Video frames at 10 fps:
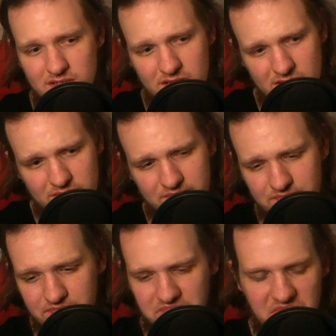and
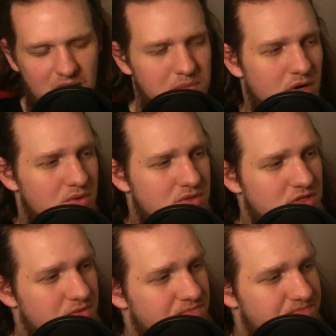I'm going
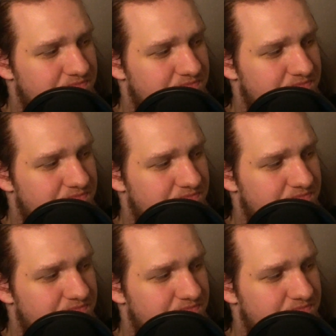to.